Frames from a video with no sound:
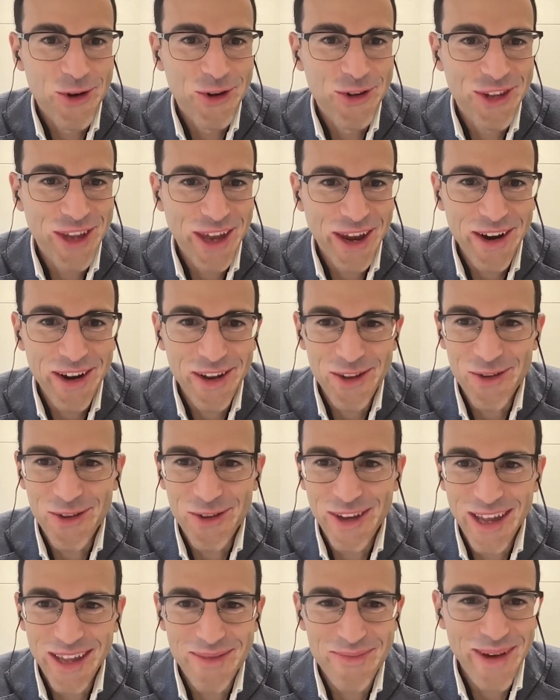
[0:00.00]
You go there
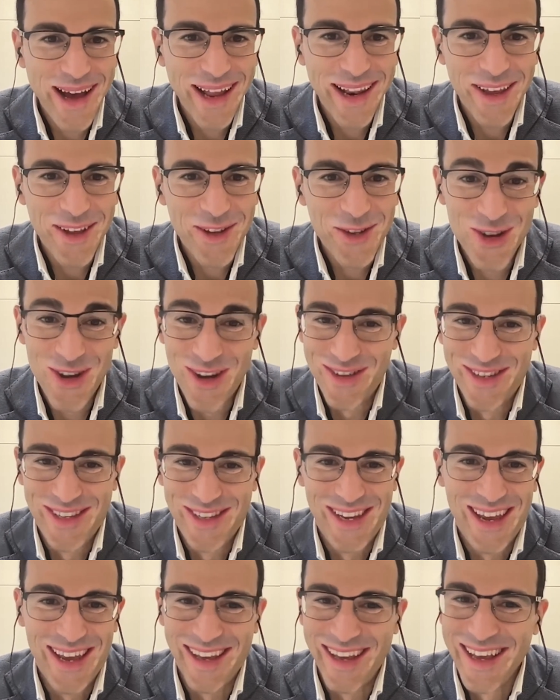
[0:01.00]
and you get money.
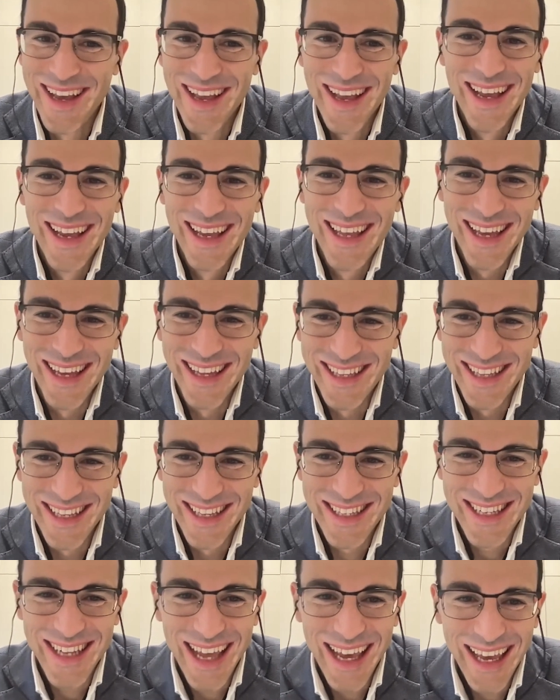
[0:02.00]

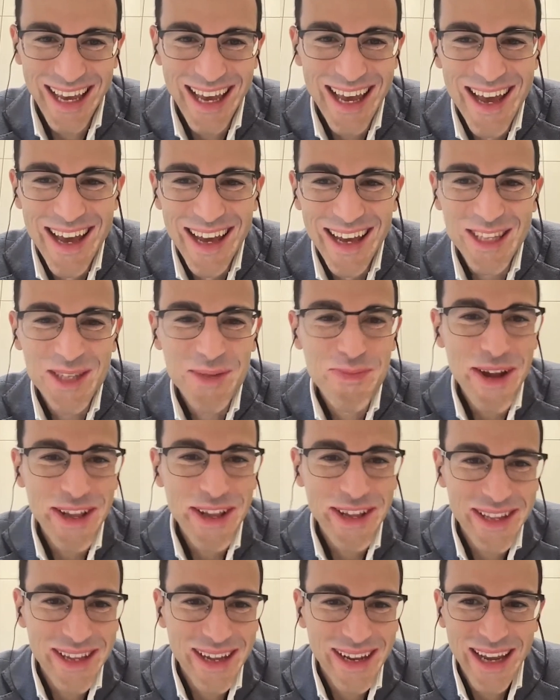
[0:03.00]
It's
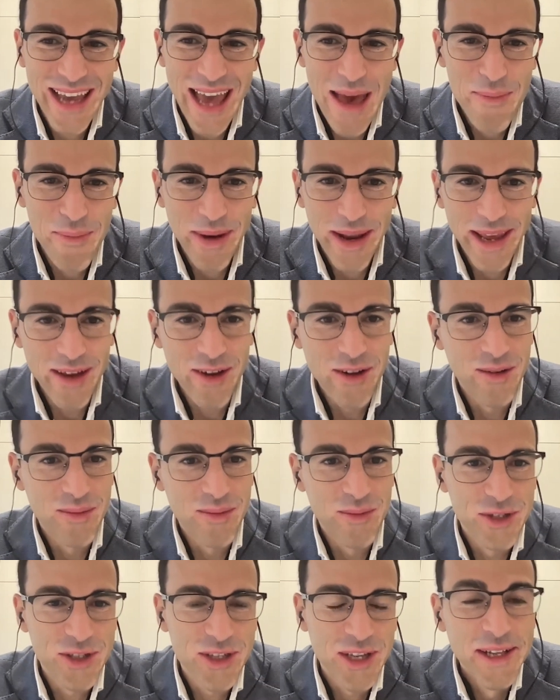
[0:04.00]
better than gambling
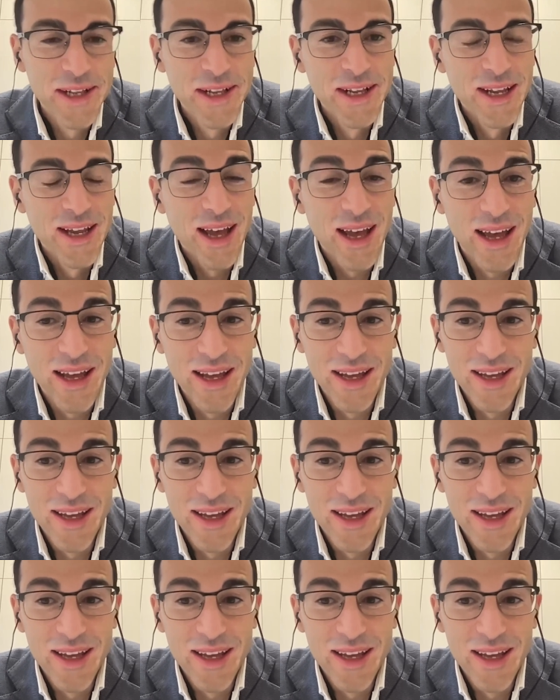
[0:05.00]
almost.